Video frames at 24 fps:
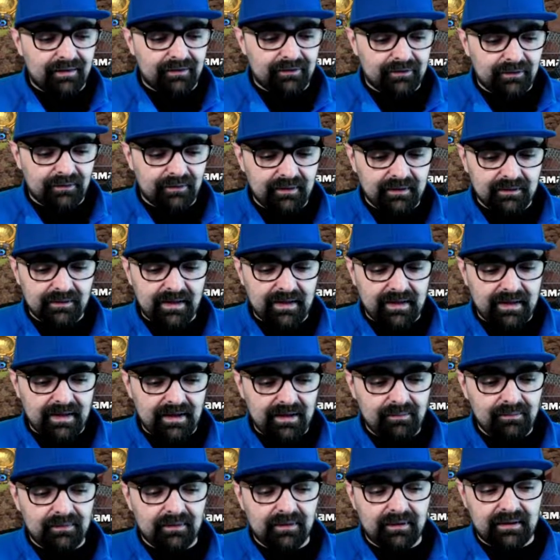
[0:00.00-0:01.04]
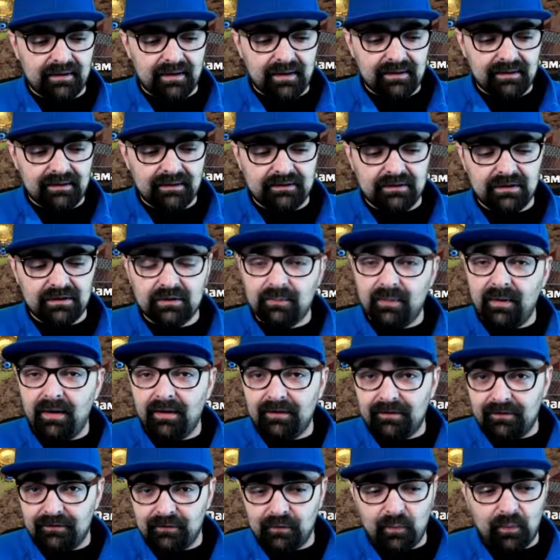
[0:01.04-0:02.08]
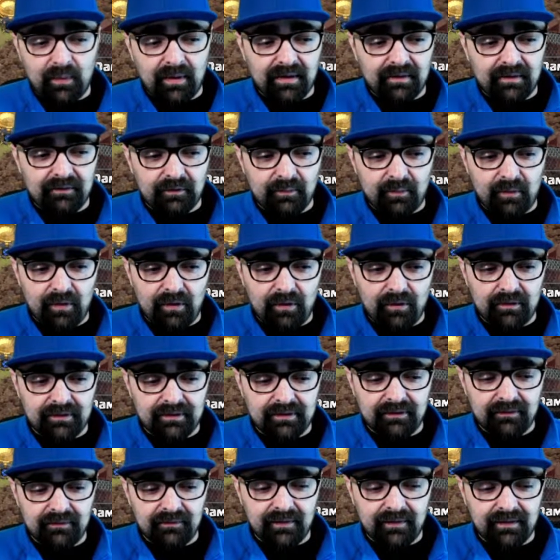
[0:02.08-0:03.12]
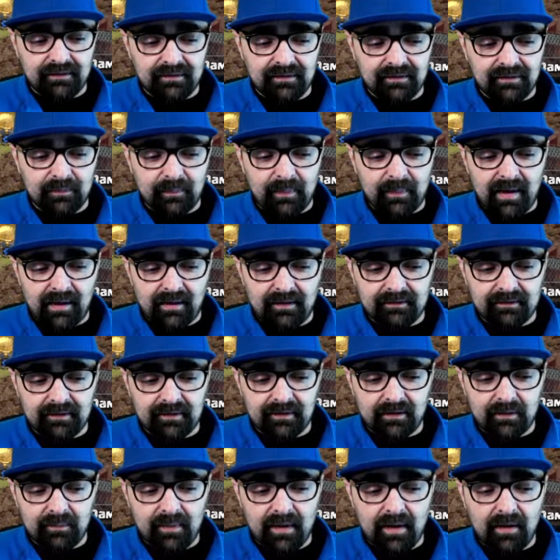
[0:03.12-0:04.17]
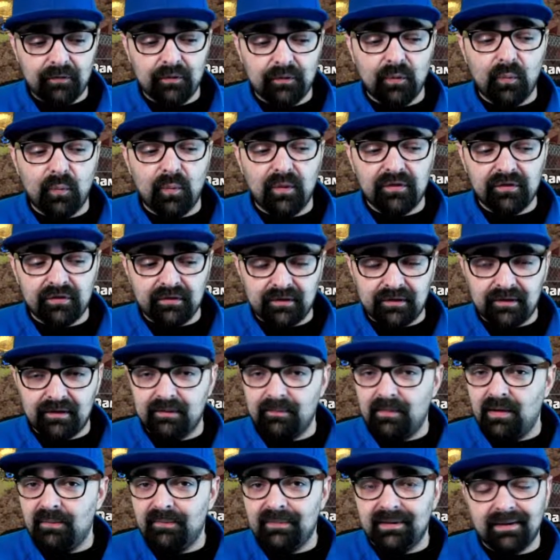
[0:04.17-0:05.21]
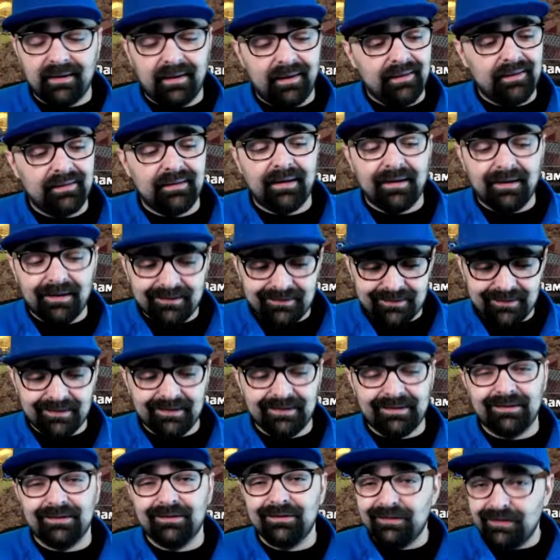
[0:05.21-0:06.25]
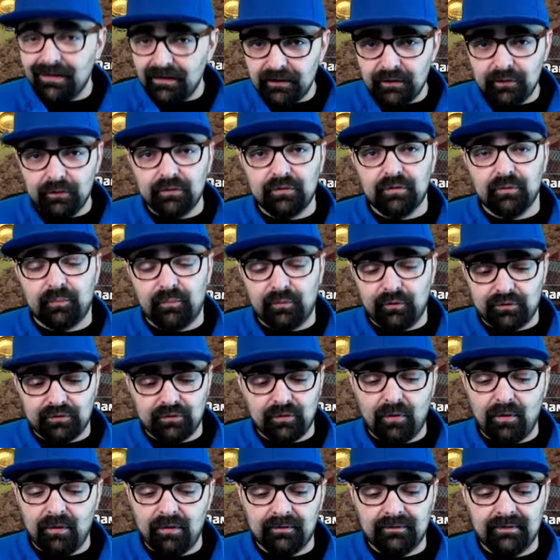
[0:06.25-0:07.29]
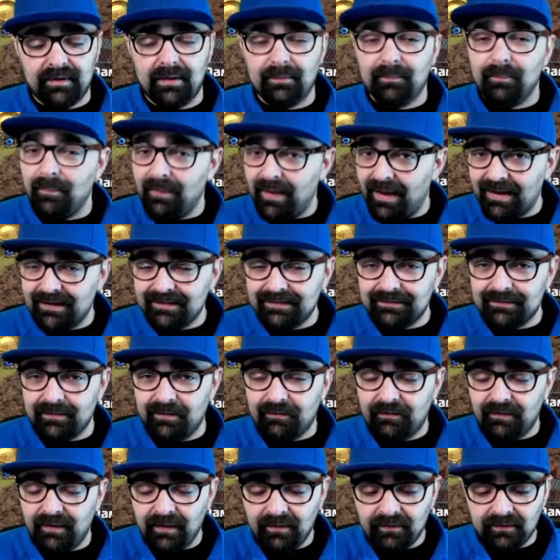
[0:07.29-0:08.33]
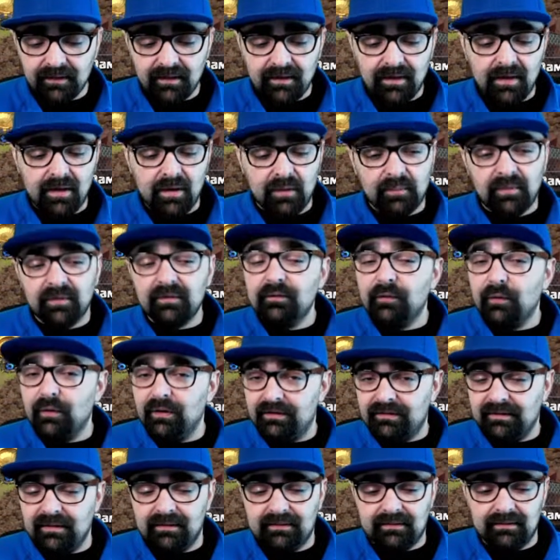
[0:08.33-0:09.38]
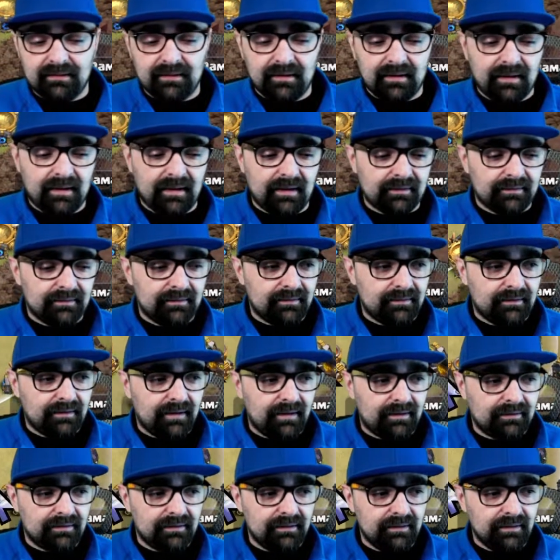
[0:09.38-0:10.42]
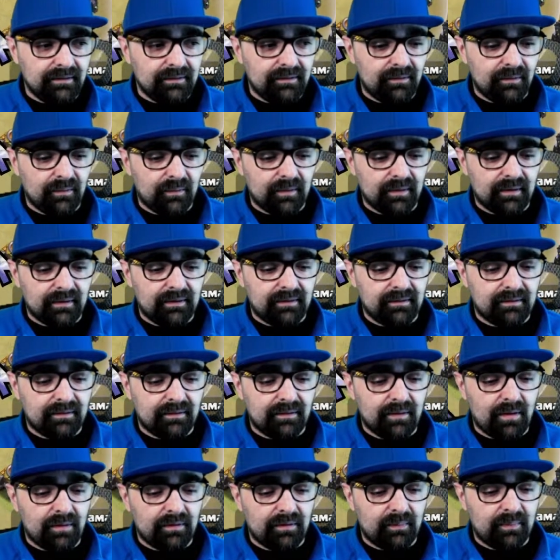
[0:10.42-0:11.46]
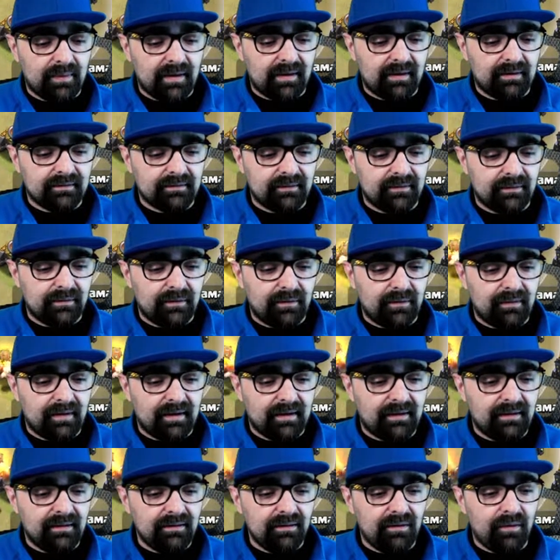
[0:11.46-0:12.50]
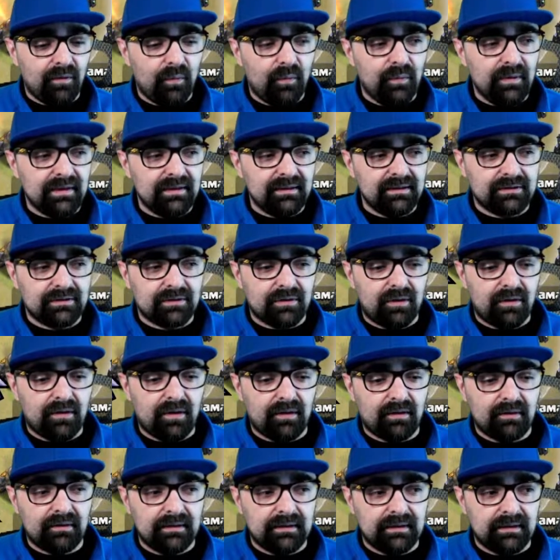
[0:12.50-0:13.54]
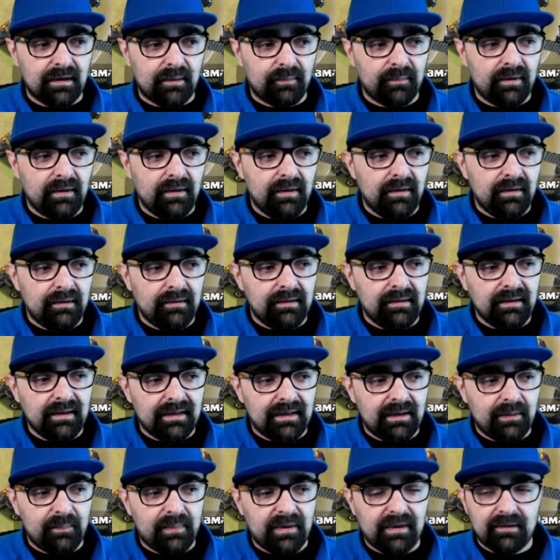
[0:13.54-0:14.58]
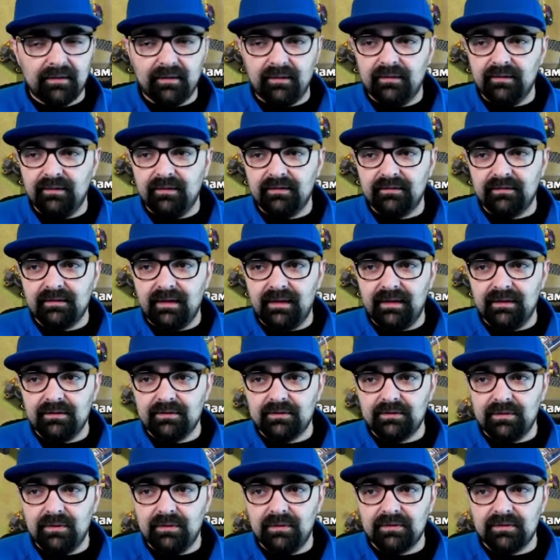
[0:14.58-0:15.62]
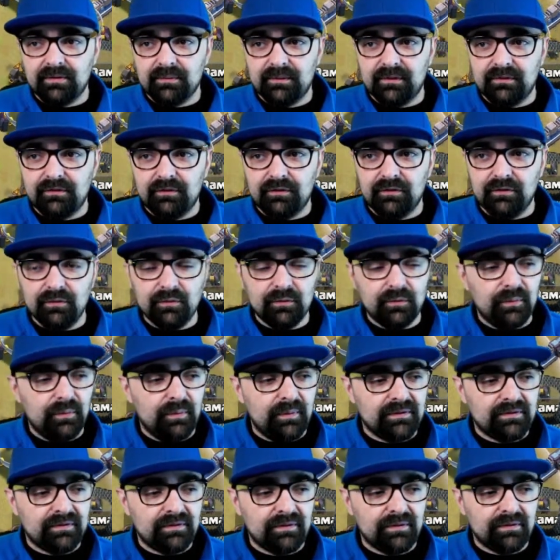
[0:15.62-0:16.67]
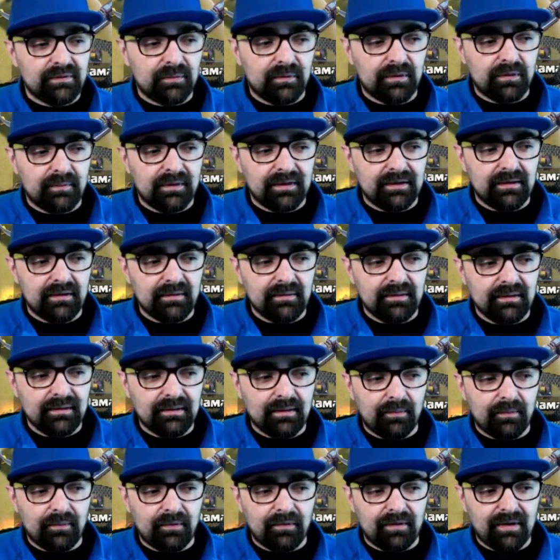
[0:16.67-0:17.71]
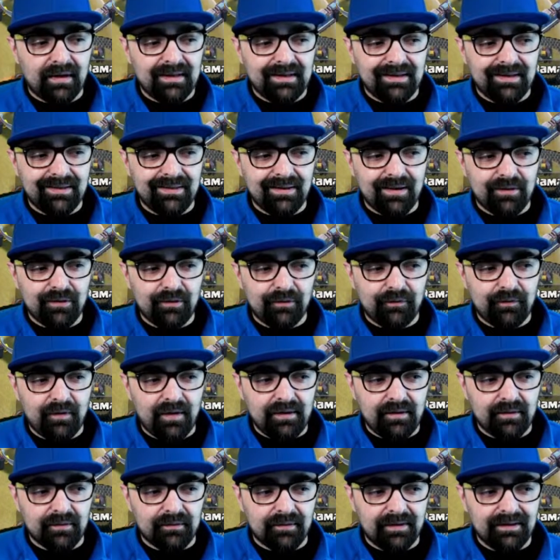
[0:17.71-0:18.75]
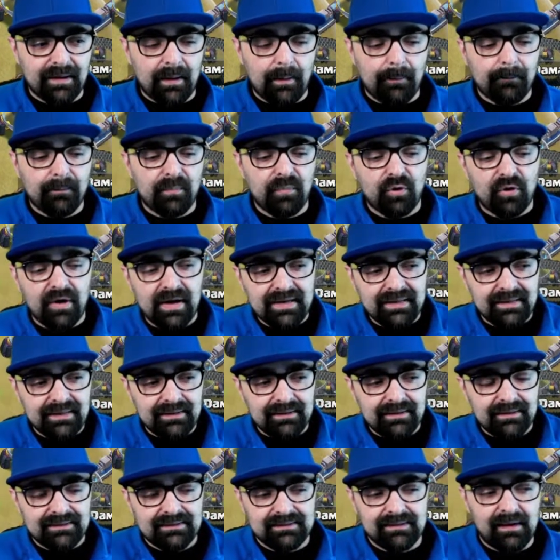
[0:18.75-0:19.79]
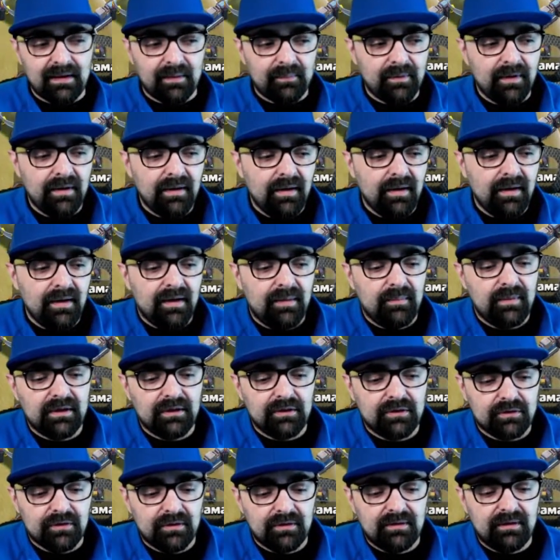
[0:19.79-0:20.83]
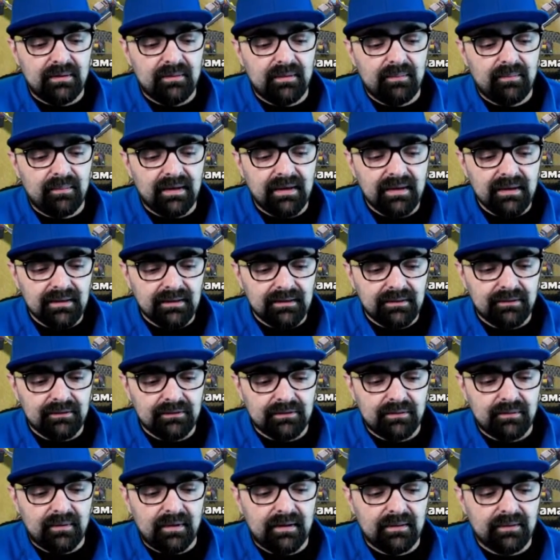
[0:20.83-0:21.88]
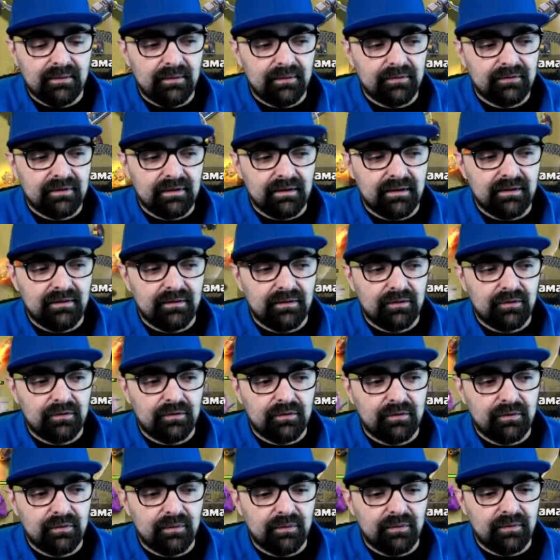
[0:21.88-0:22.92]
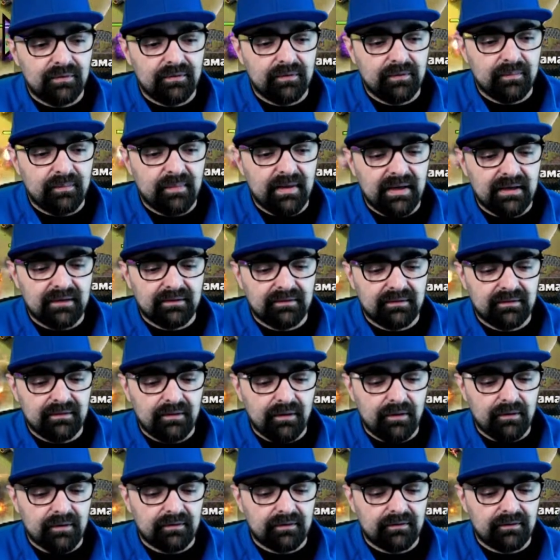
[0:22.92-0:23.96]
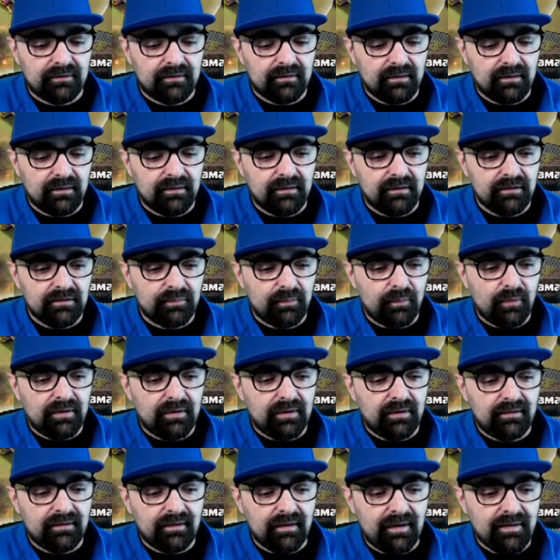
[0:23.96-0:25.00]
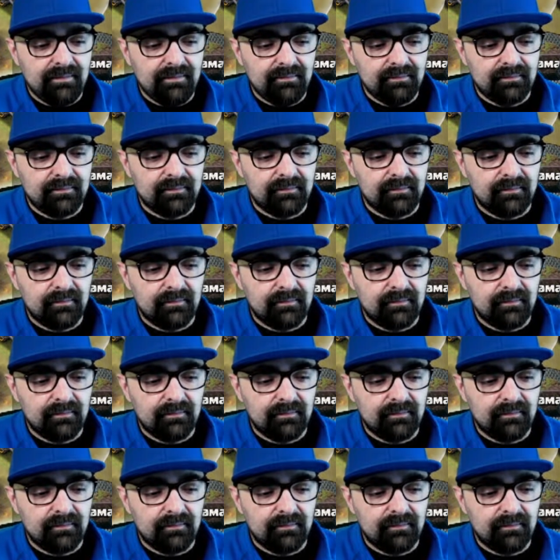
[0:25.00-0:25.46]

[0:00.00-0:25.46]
So here I am. Okay, the siege barracks is away from all of the defenses. Pekka is going to come out, the wizards are going to come out behind it, and it's going to continue to push all of that max stuff out before it sends in the hogs. That's good. We're good to go. The Pekka is going to go right here. We're going to start our cleanup. Then I got a Pekka on this side, as you notice, with 2 wizards. What am I doing? I'm creating another funnel, right? I'm breaking this up and making sure that my main kill squad goes into the base. Notice at this point in time,